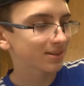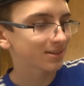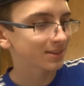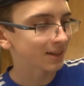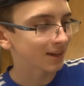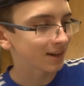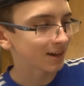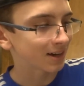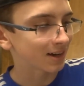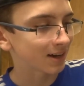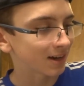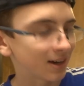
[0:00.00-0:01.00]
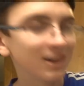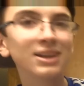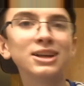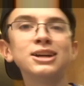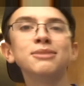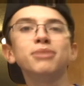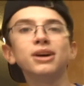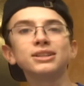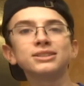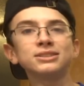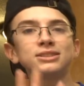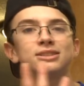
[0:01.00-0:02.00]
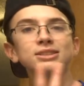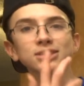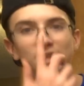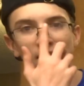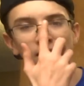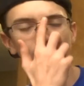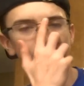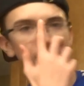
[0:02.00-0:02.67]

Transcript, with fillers: nah. But no, I'm